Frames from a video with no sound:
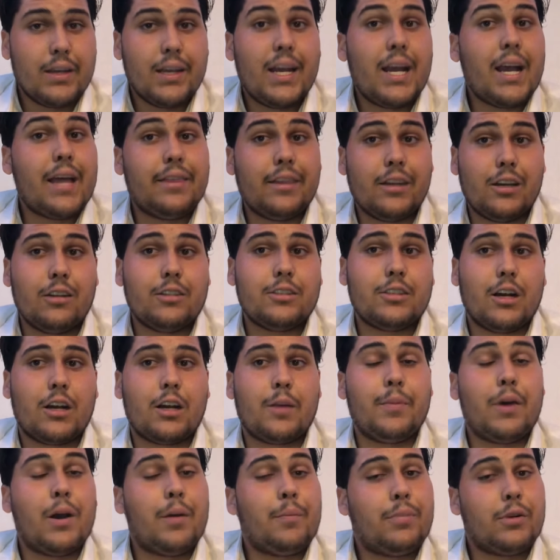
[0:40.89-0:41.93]
and then I'll talk
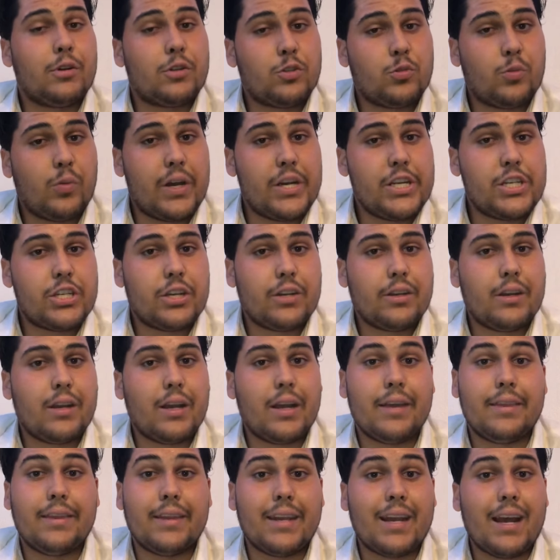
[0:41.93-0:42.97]
about persuasion,
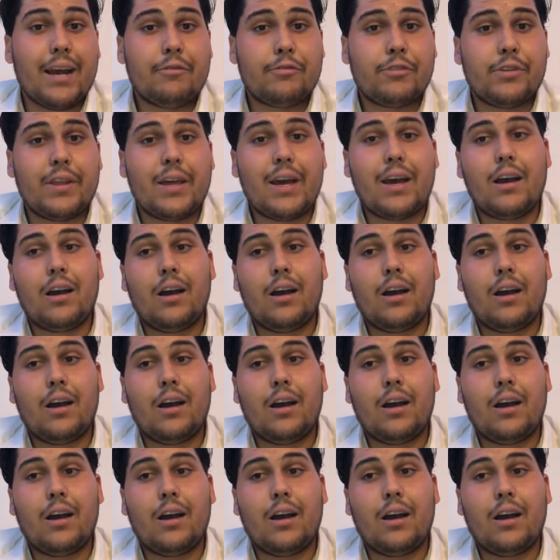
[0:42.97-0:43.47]
and then after that